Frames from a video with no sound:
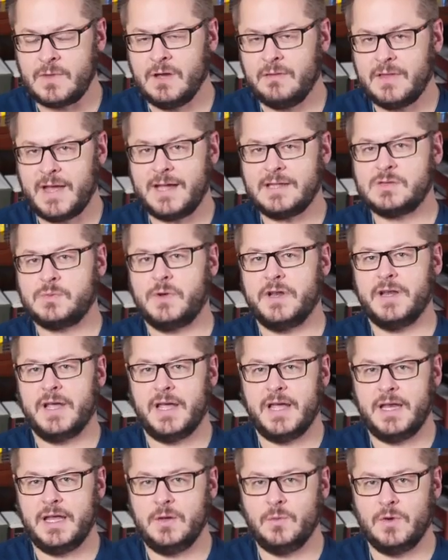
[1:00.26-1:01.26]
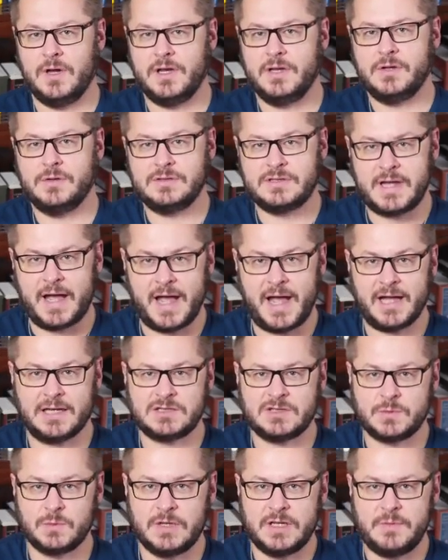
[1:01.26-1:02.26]
That's when anyone who's
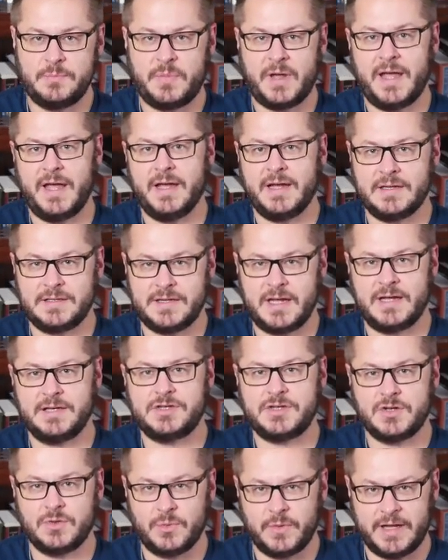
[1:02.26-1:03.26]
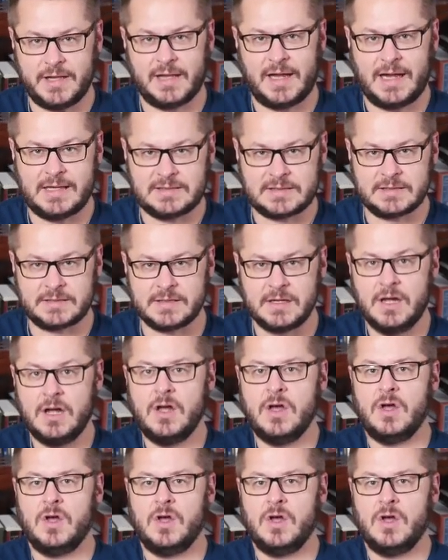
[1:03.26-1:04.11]
actually paying attention realizes,